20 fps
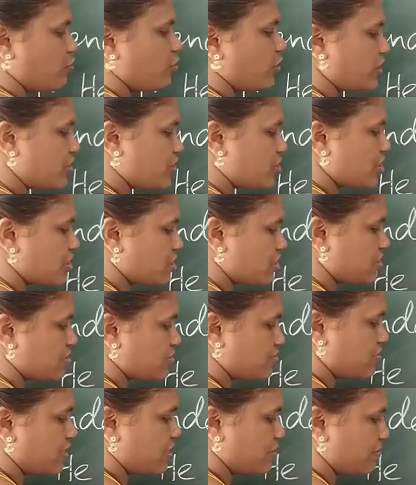which
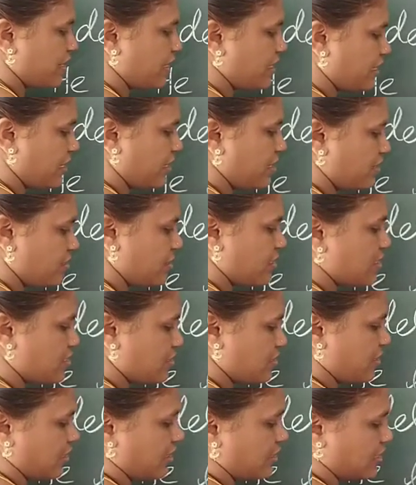will be
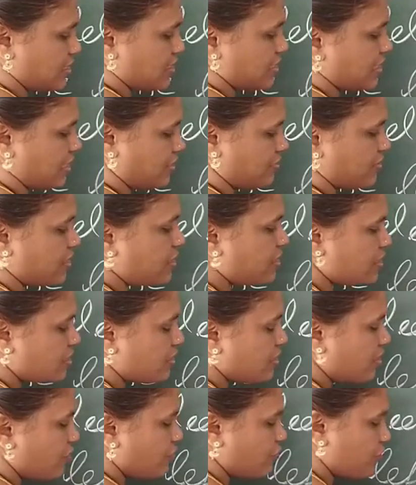discovered,
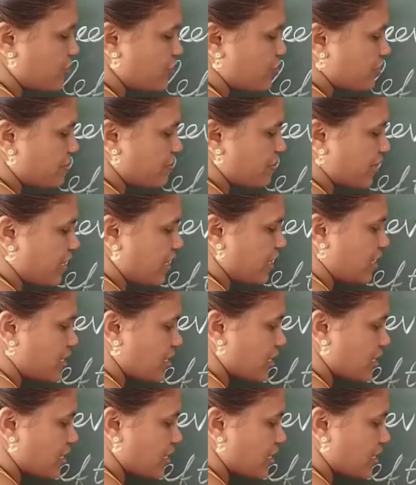which will be,